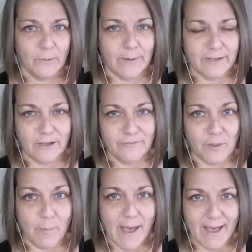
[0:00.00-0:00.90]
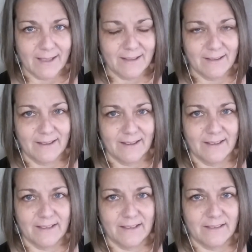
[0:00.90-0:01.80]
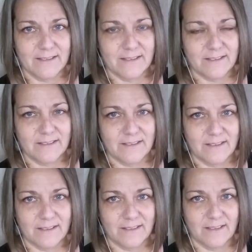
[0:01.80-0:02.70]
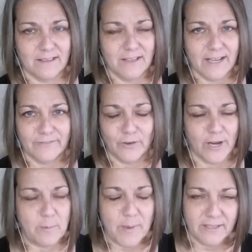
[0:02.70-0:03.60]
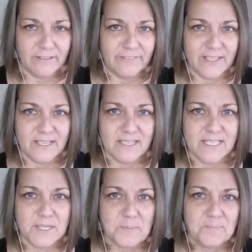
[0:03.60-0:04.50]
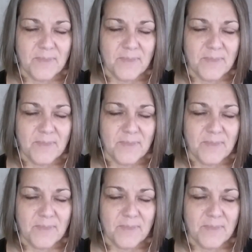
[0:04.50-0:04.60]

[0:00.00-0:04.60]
right off the bat and a lot of great benefits.